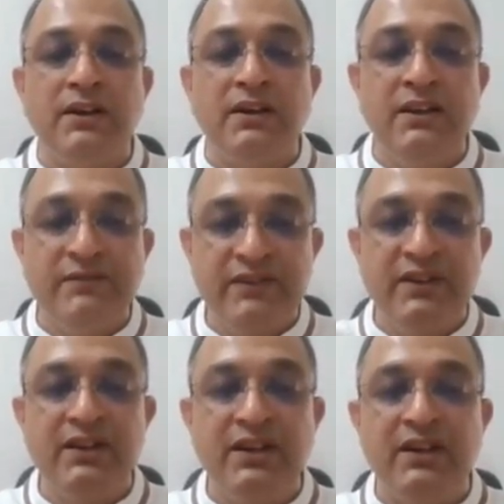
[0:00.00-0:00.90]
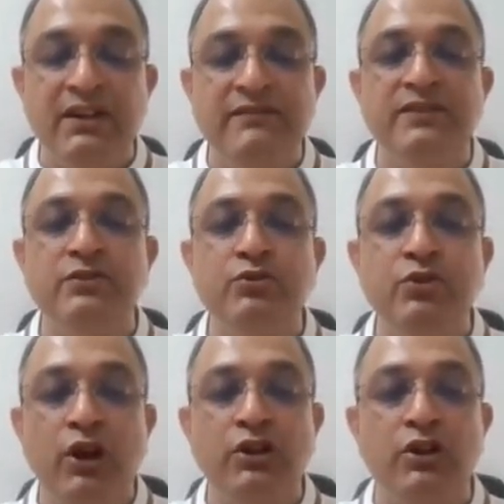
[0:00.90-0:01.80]
Even if we do
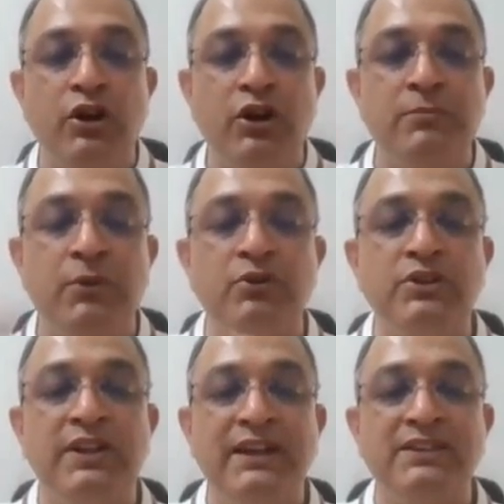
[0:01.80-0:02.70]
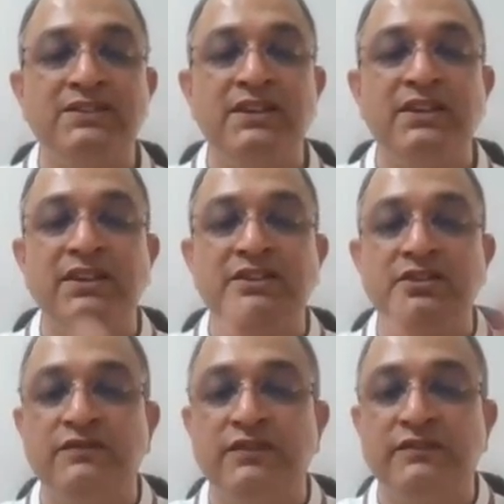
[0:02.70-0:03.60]
not talk about the next generation
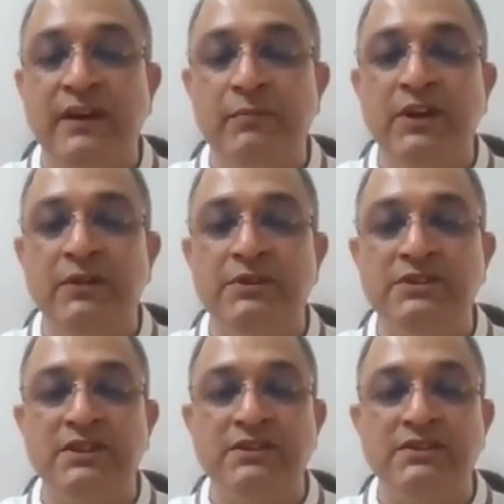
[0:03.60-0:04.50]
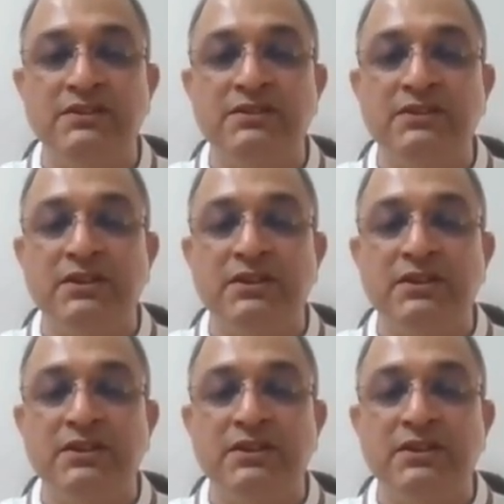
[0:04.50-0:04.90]
of the family business,